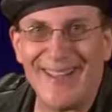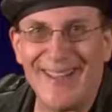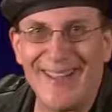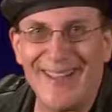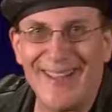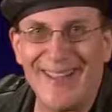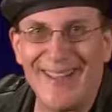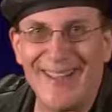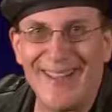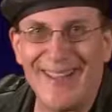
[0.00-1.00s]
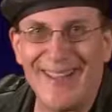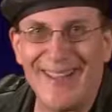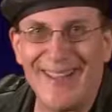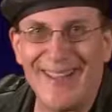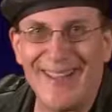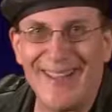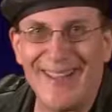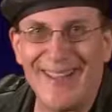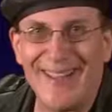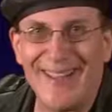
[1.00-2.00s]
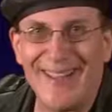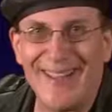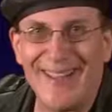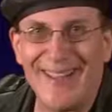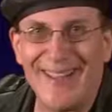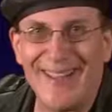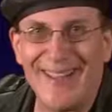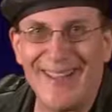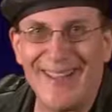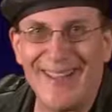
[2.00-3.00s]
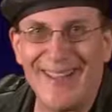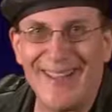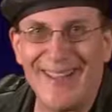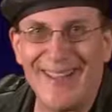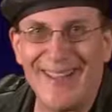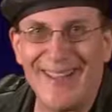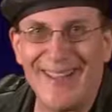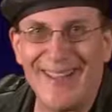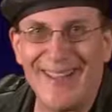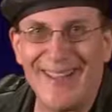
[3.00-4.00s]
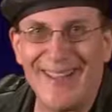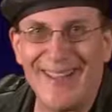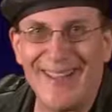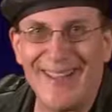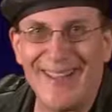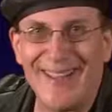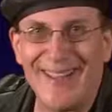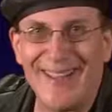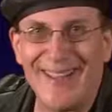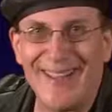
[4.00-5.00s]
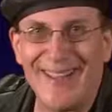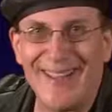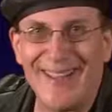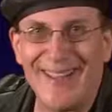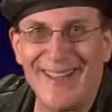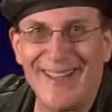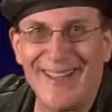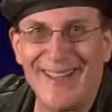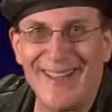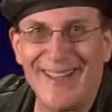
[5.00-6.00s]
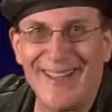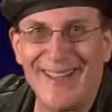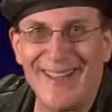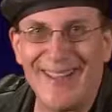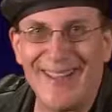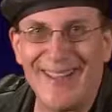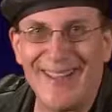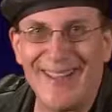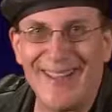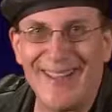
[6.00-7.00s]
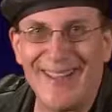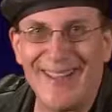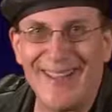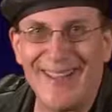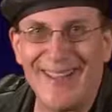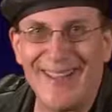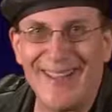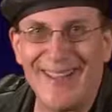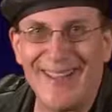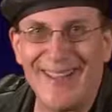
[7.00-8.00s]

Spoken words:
This is a still picture; no speech is visible.